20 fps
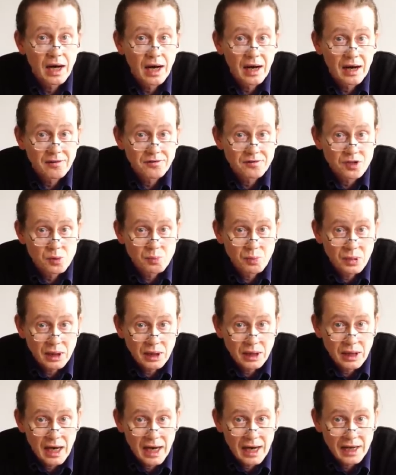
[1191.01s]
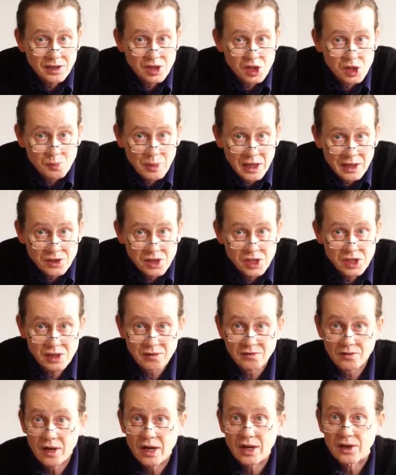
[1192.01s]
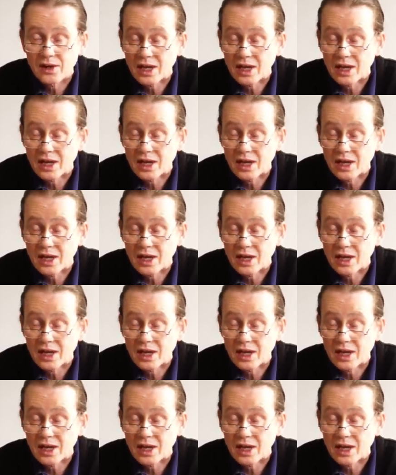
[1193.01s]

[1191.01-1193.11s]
have to be expensive.